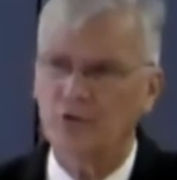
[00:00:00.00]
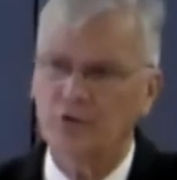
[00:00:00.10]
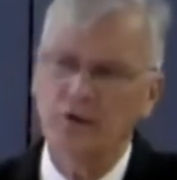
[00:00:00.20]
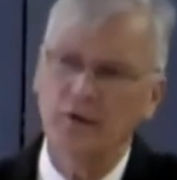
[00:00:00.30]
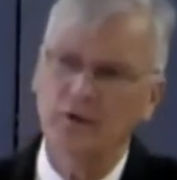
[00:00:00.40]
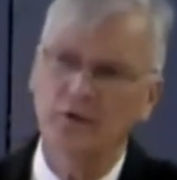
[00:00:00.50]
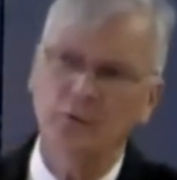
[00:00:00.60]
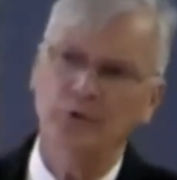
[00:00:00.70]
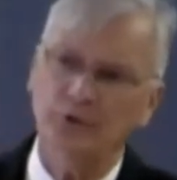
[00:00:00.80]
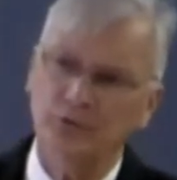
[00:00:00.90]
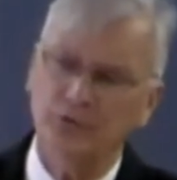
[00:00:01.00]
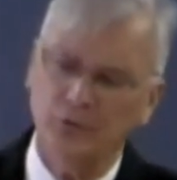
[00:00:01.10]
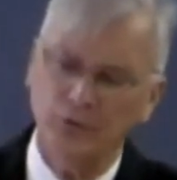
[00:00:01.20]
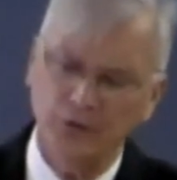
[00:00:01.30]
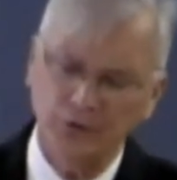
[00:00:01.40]
whom he
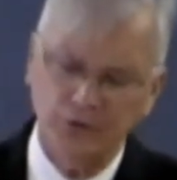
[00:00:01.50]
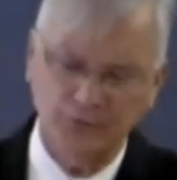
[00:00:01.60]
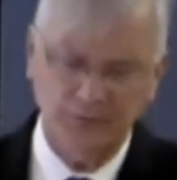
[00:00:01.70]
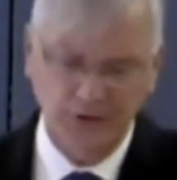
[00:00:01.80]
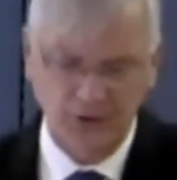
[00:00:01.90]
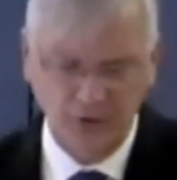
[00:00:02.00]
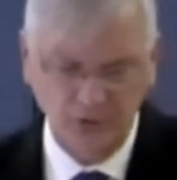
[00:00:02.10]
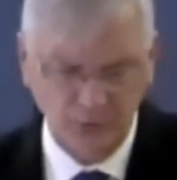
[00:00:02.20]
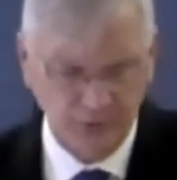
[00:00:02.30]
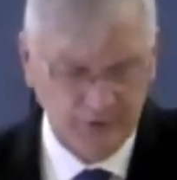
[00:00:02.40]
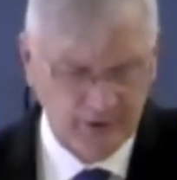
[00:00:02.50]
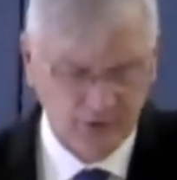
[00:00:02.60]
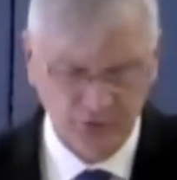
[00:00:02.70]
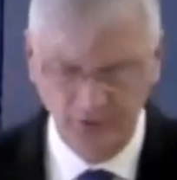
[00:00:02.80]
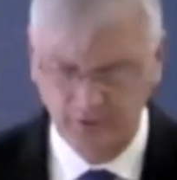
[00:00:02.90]
foreknew, he also
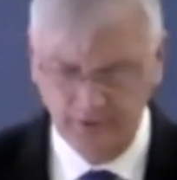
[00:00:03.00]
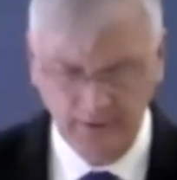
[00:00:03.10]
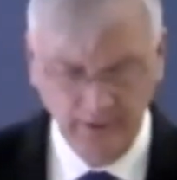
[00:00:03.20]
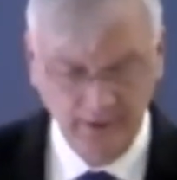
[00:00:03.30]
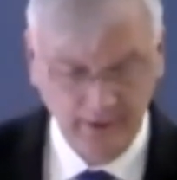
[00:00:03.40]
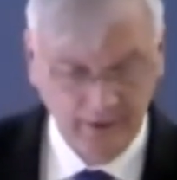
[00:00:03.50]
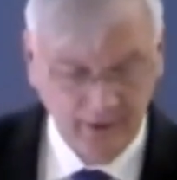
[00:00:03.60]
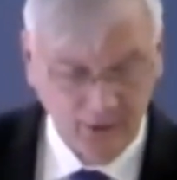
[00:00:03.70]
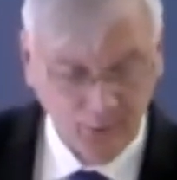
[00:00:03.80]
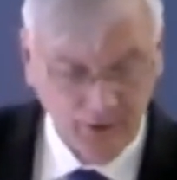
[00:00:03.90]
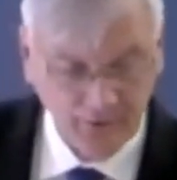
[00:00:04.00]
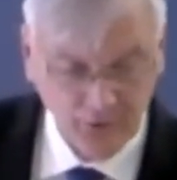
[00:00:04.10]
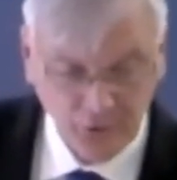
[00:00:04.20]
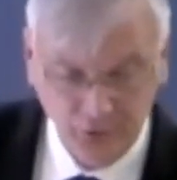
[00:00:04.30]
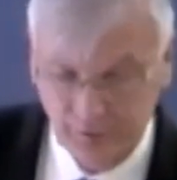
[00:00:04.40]
predestined. Well,
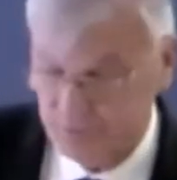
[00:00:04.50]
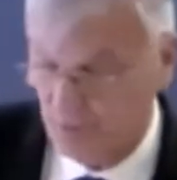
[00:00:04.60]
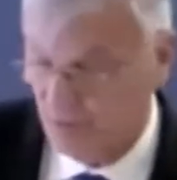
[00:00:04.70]
this, of course,